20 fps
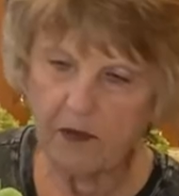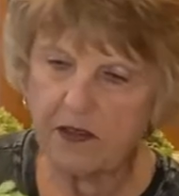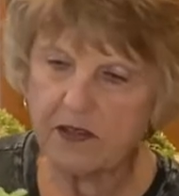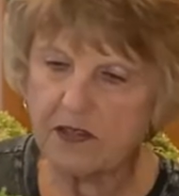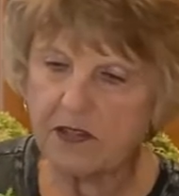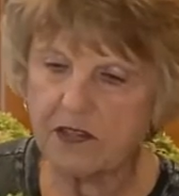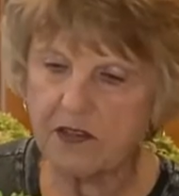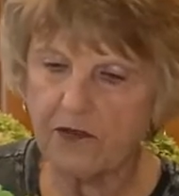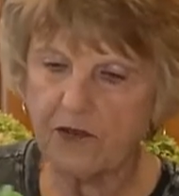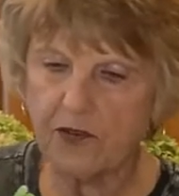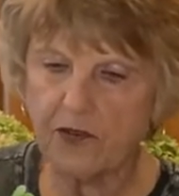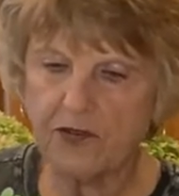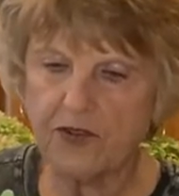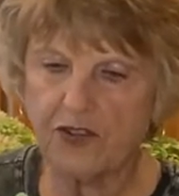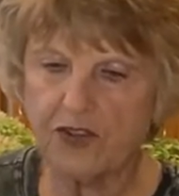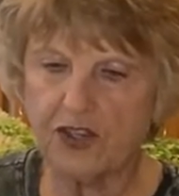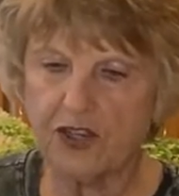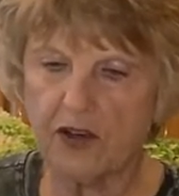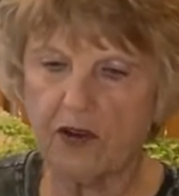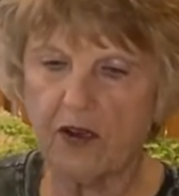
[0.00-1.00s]
This is the
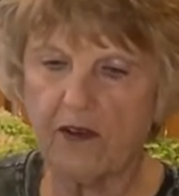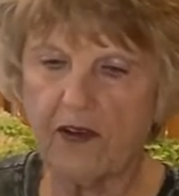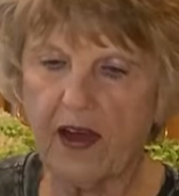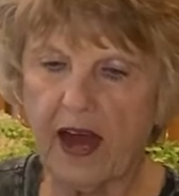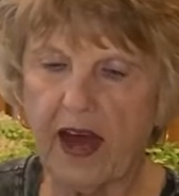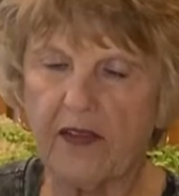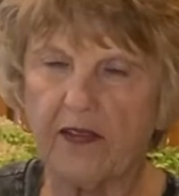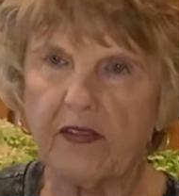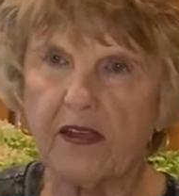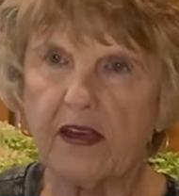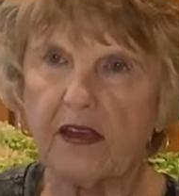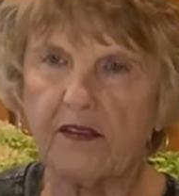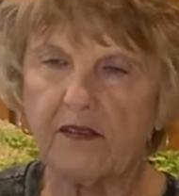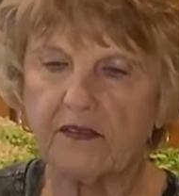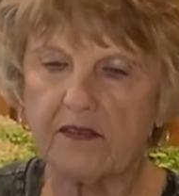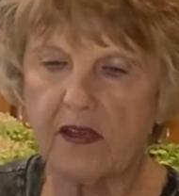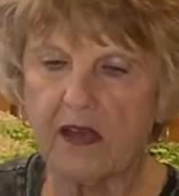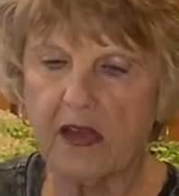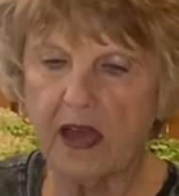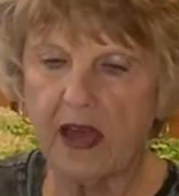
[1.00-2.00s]
first year I've had
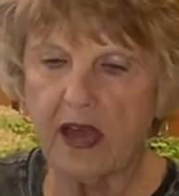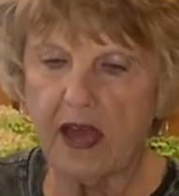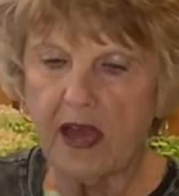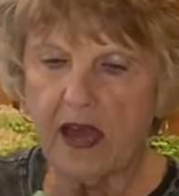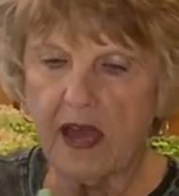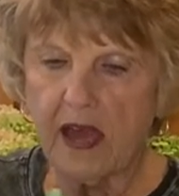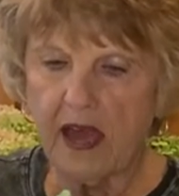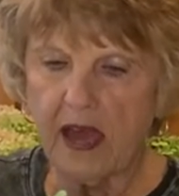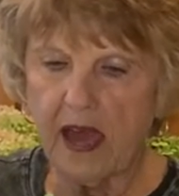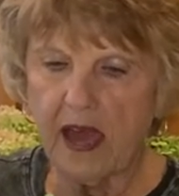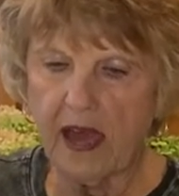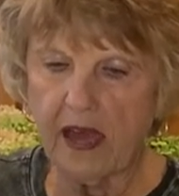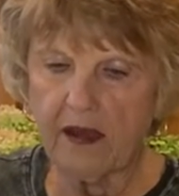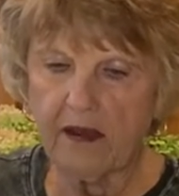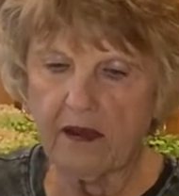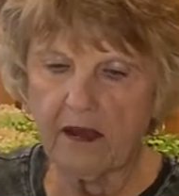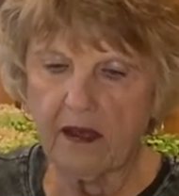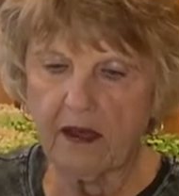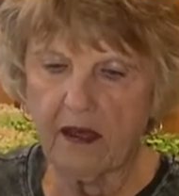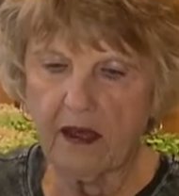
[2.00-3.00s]
these
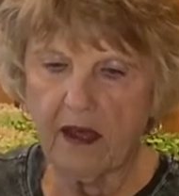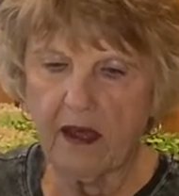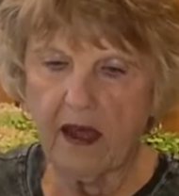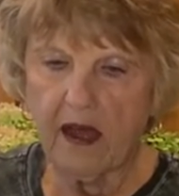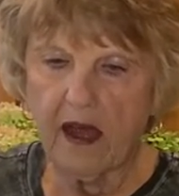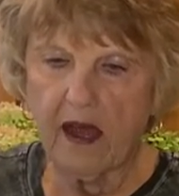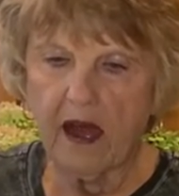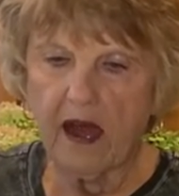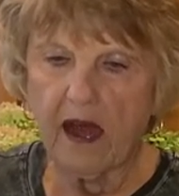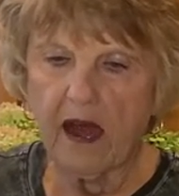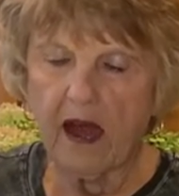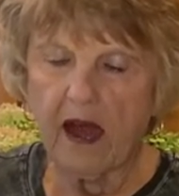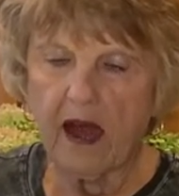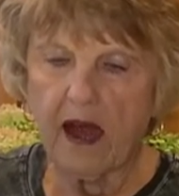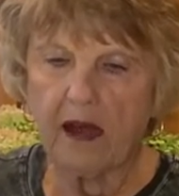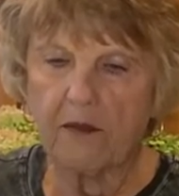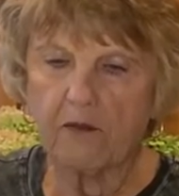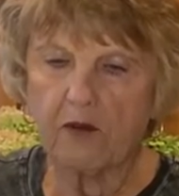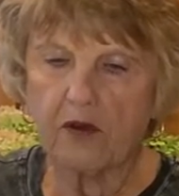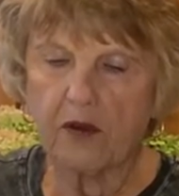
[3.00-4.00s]
and
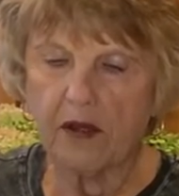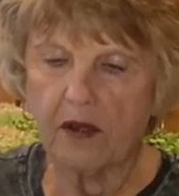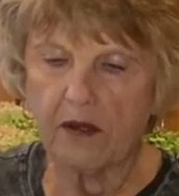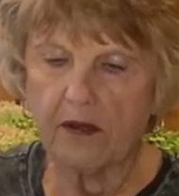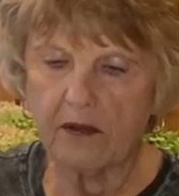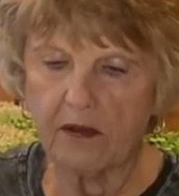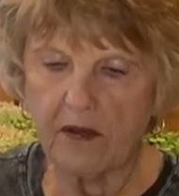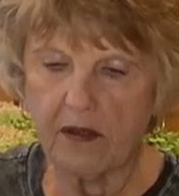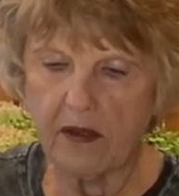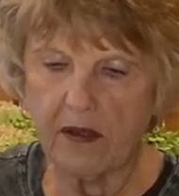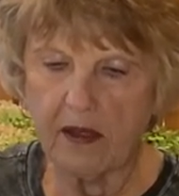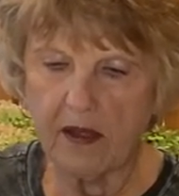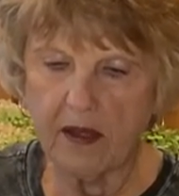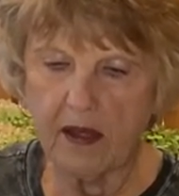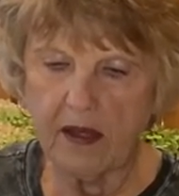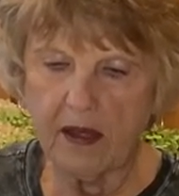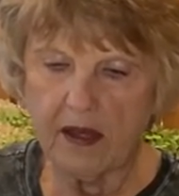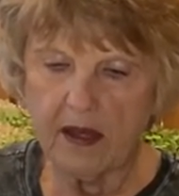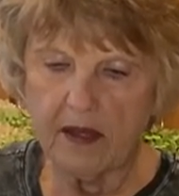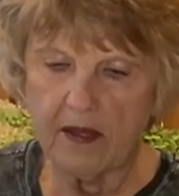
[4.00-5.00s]
I'm gonna
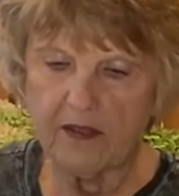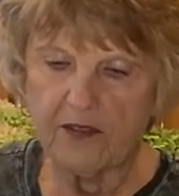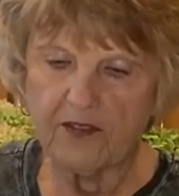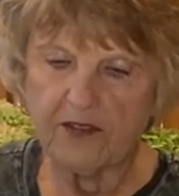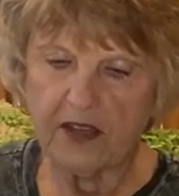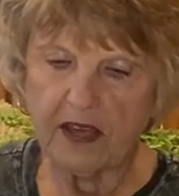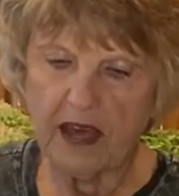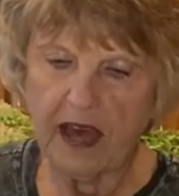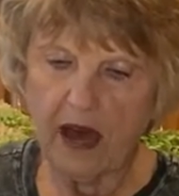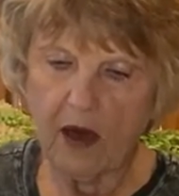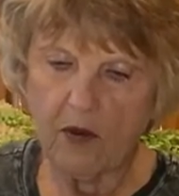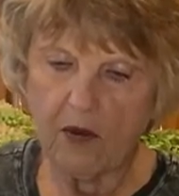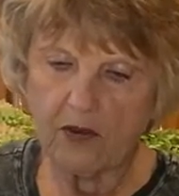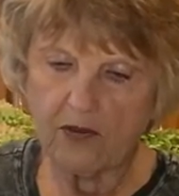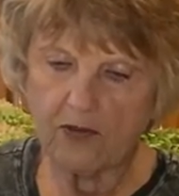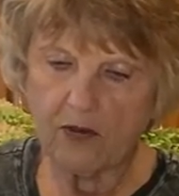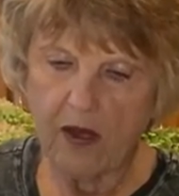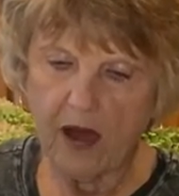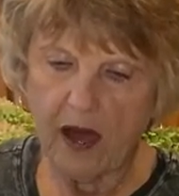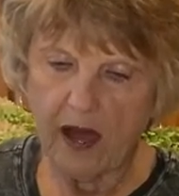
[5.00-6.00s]
see how it
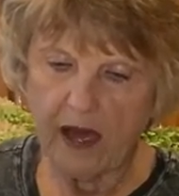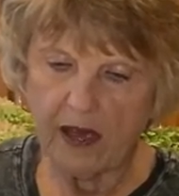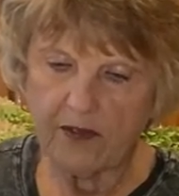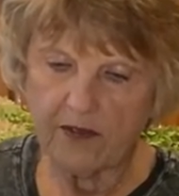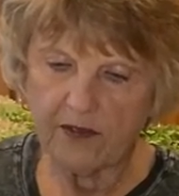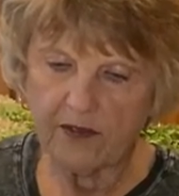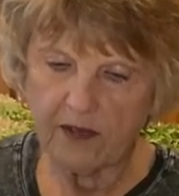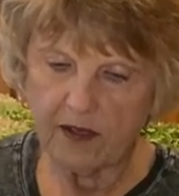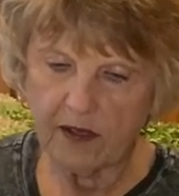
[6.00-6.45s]
dries.